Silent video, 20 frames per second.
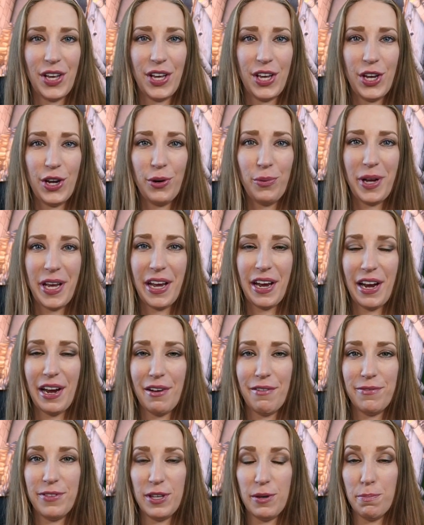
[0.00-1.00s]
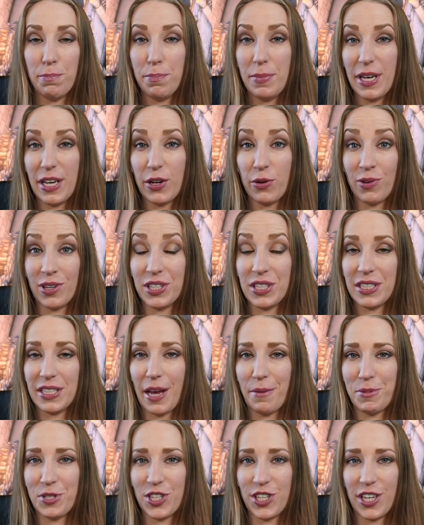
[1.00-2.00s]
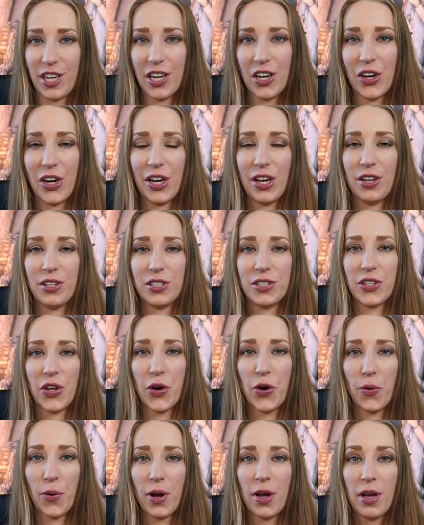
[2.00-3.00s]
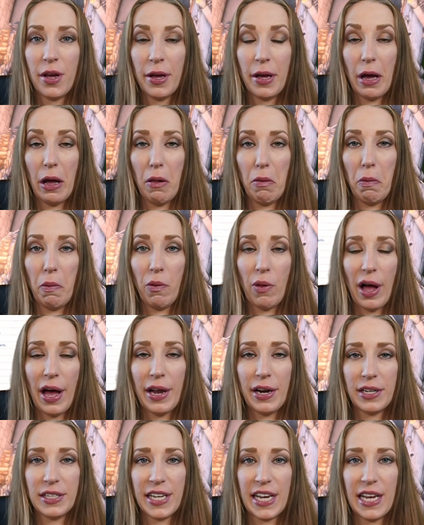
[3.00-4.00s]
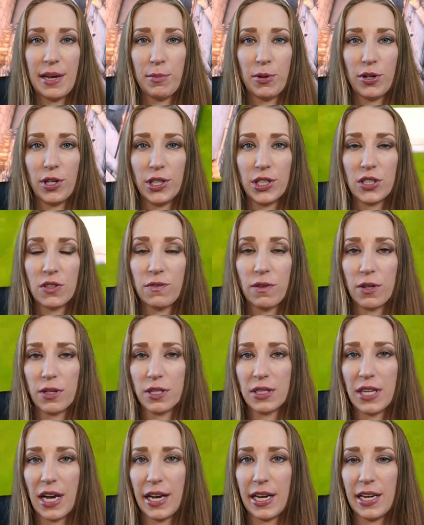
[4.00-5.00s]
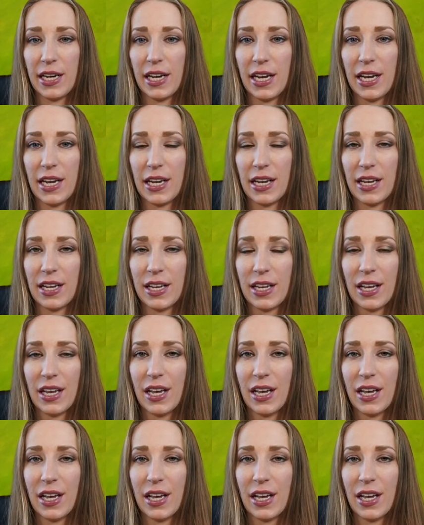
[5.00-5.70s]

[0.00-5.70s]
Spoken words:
Here we have the big reception area, so a lot of tables for dining.